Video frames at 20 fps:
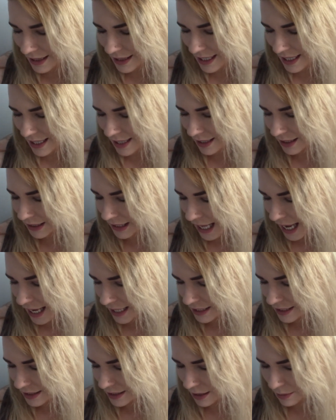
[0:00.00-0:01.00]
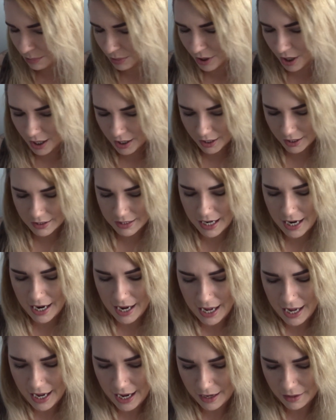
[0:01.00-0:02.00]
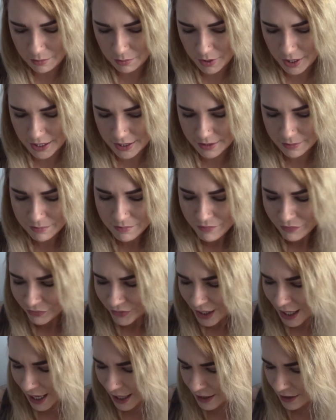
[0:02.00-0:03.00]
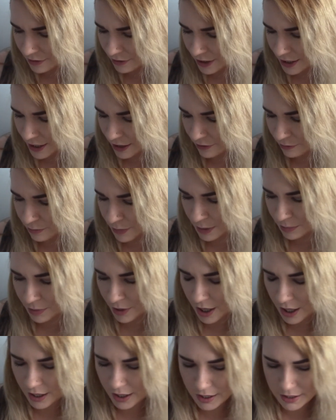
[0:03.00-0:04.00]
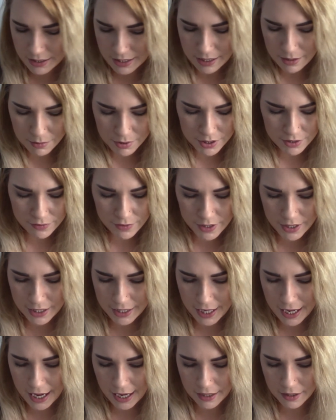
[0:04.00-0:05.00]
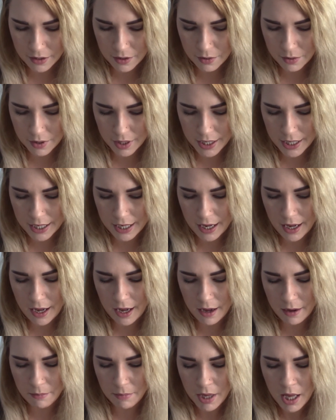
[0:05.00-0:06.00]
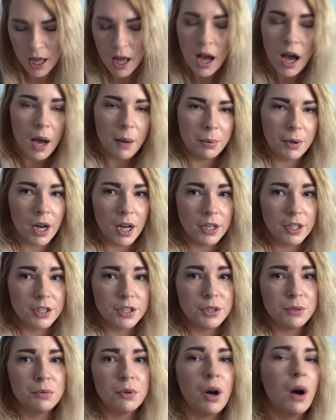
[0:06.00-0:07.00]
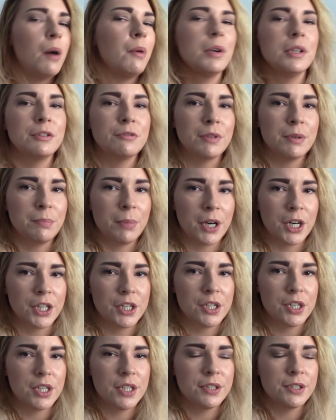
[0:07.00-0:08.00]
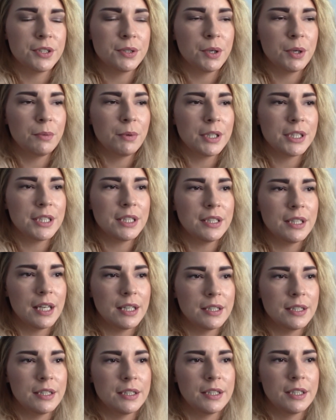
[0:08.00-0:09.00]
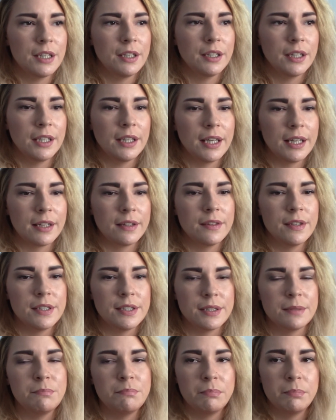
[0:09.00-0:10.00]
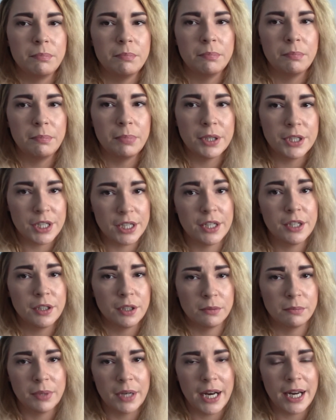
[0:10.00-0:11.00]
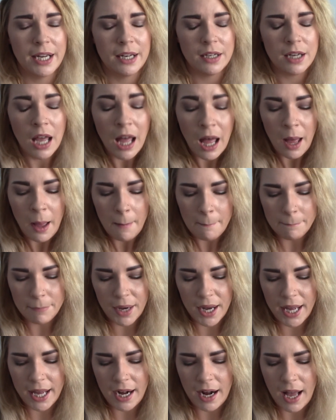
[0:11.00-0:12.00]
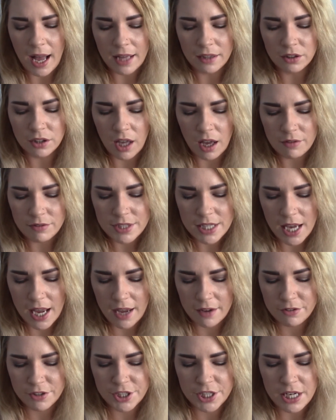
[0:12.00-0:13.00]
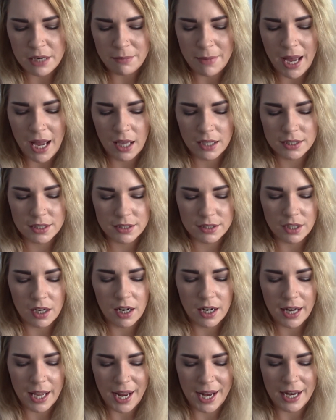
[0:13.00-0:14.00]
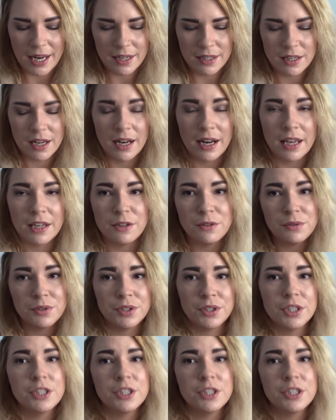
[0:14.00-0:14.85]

the last product I had was kind of a give me product. It was for the category, a product you will always repurchase. So it wasn't necessarily like this particular brand, but I love to have sheet masks on hand, and I used to